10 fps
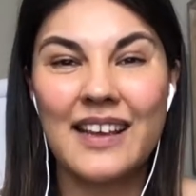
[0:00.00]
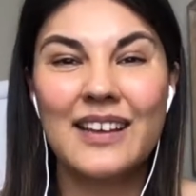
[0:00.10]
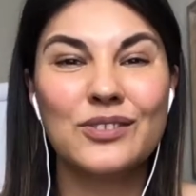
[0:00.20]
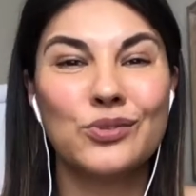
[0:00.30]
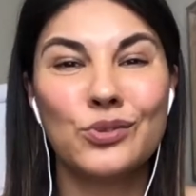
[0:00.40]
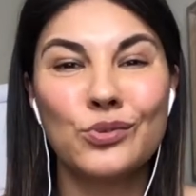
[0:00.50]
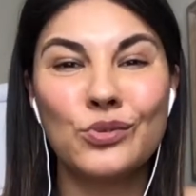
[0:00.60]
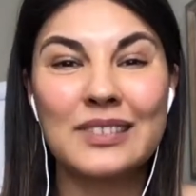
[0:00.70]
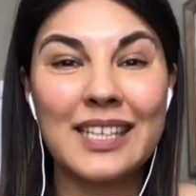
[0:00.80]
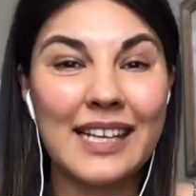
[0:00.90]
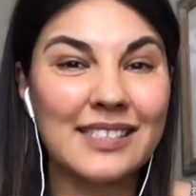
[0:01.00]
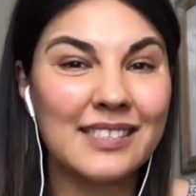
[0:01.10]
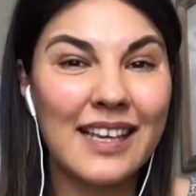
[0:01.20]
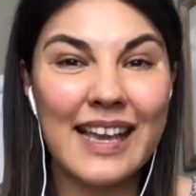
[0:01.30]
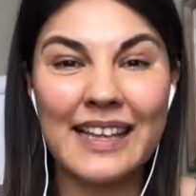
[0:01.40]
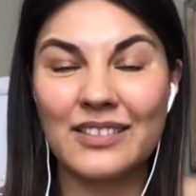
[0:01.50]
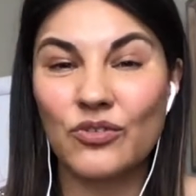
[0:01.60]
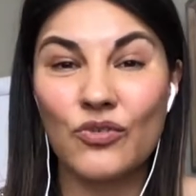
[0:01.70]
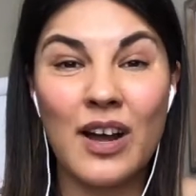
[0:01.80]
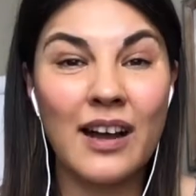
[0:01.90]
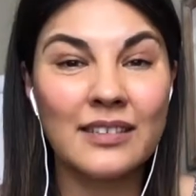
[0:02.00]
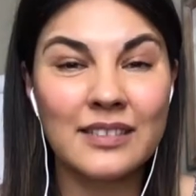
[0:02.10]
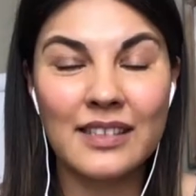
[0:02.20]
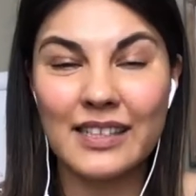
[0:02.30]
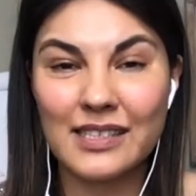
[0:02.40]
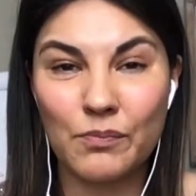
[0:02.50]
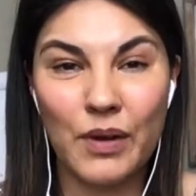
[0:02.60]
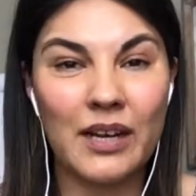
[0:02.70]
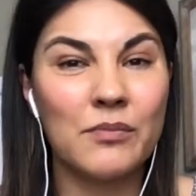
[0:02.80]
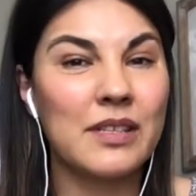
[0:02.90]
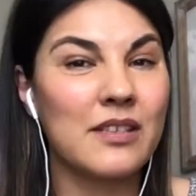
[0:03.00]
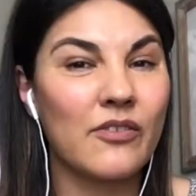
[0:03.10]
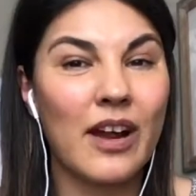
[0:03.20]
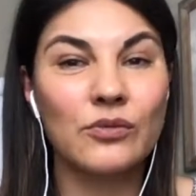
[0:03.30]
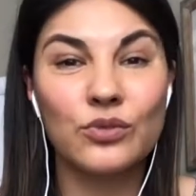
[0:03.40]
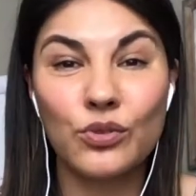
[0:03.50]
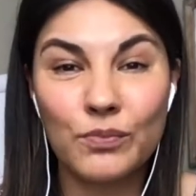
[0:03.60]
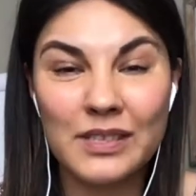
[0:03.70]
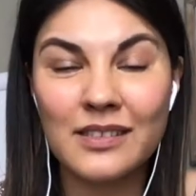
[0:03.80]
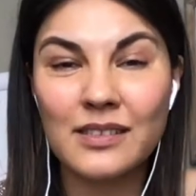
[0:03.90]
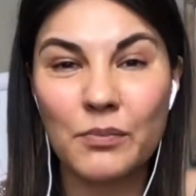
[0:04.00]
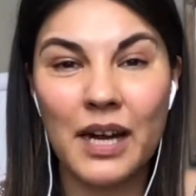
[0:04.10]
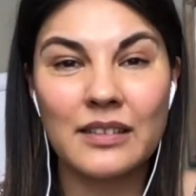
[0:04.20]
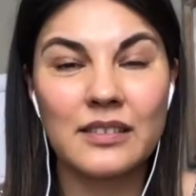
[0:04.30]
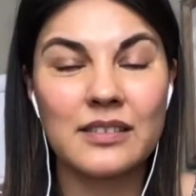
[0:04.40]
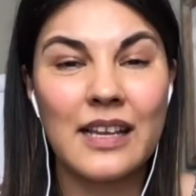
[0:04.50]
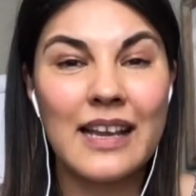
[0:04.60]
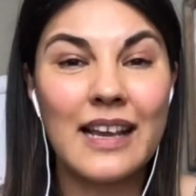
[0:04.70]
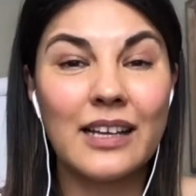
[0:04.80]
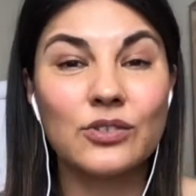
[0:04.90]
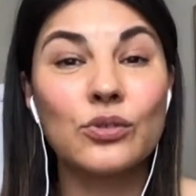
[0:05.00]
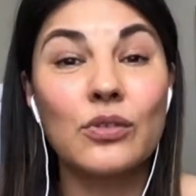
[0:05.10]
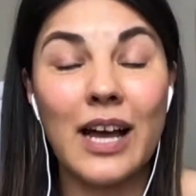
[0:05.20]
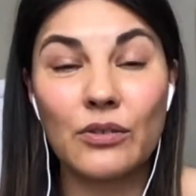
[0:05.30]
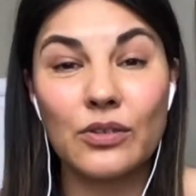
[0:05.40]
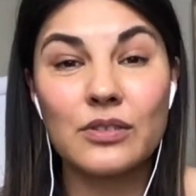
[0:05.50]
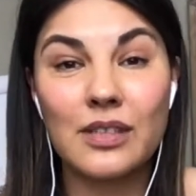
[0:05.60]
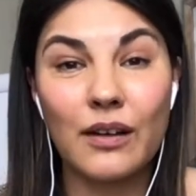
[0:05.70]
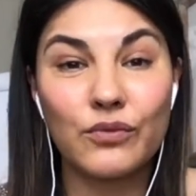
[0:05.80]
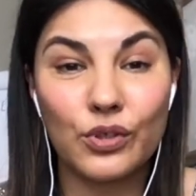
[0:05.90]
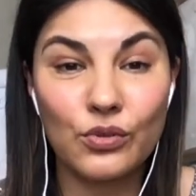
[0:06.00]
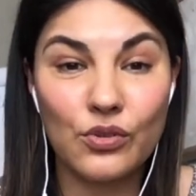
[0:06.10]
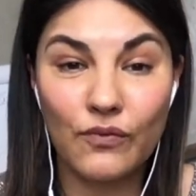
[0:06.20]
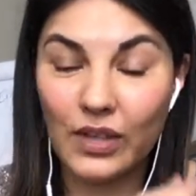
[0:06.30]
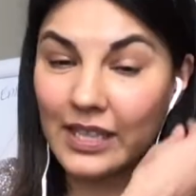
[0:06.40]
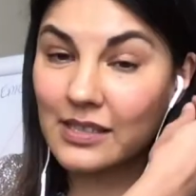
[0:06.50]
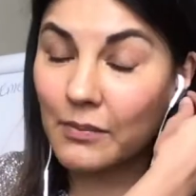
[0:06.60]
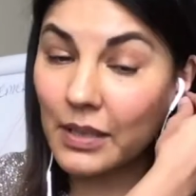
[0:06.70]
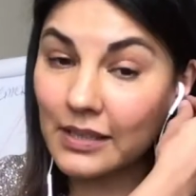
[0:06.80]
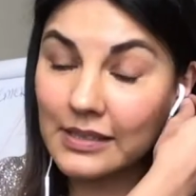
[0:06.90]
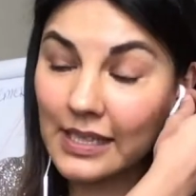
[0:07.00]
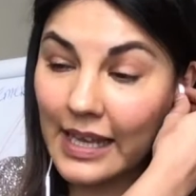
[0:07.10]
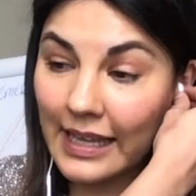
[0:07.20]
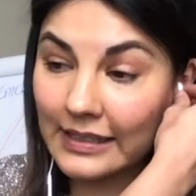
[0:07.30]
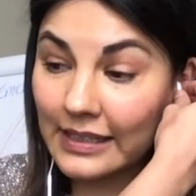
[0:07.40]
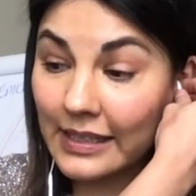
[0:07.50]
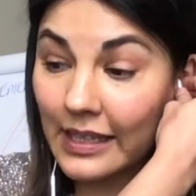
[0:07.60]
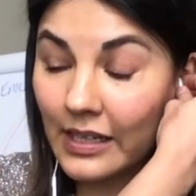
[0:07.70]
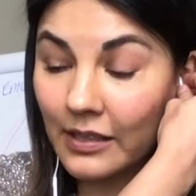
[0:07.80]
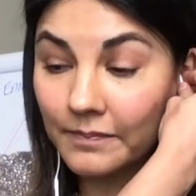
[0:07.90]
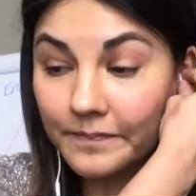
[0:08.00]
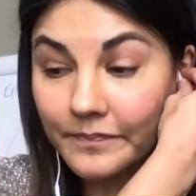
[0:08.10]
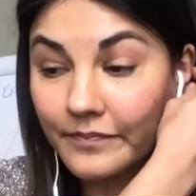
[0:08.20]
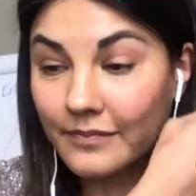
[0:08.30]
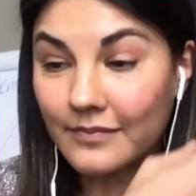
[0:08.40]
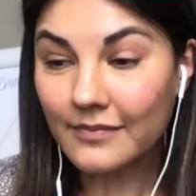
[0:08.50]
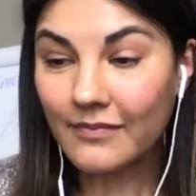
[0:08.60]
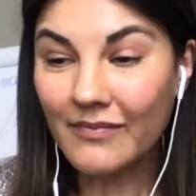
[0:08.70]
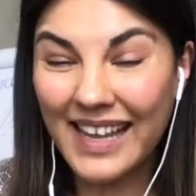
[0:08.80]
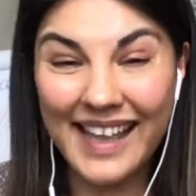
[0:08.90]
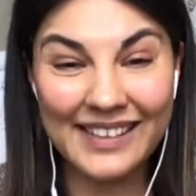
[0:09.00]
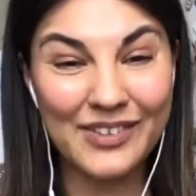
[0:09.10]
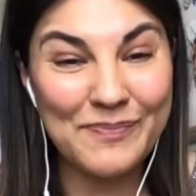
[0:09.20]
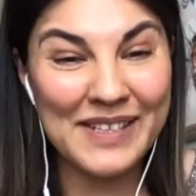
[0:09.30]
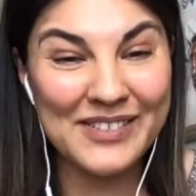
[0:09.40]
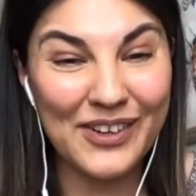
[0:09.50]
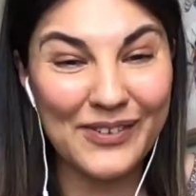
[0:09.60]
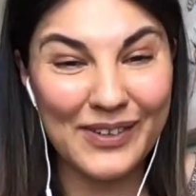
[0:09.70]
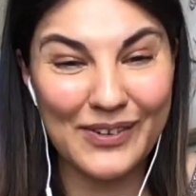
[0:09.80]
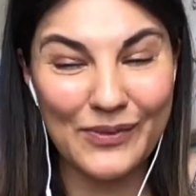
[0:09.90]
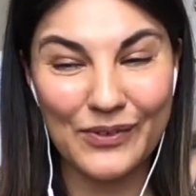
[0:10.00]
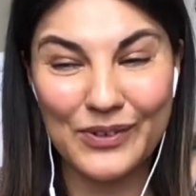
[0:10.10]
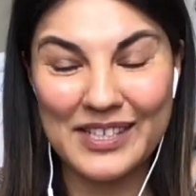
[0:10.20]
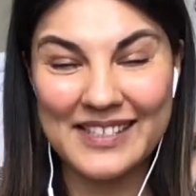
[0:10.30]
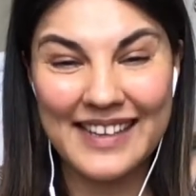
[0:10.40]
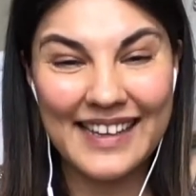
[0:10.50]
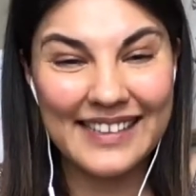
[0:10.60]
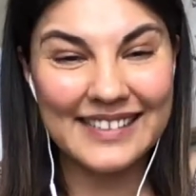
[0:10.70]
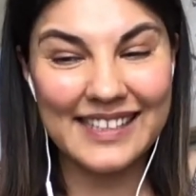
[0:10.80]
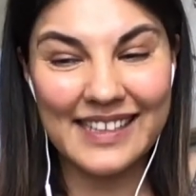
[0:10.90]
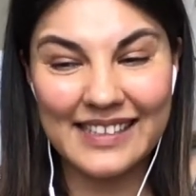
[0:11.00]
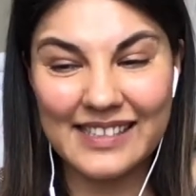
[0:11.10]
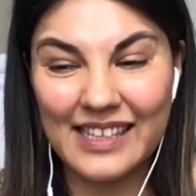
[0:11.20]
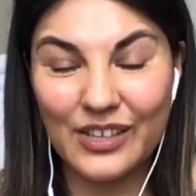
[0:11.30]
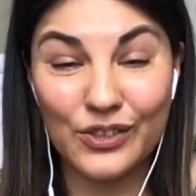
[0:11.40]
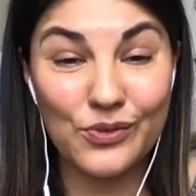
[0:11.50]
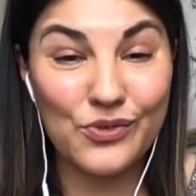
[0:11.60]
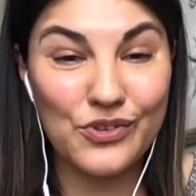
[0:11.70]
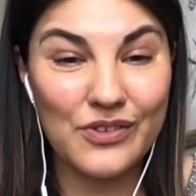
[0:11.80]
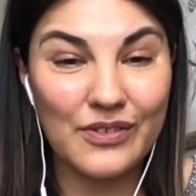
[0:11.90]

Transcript: to test and run experiments around new business models, and to allow yourself huge flexibility. And here, Henry Mintzberg, of course, did us a huge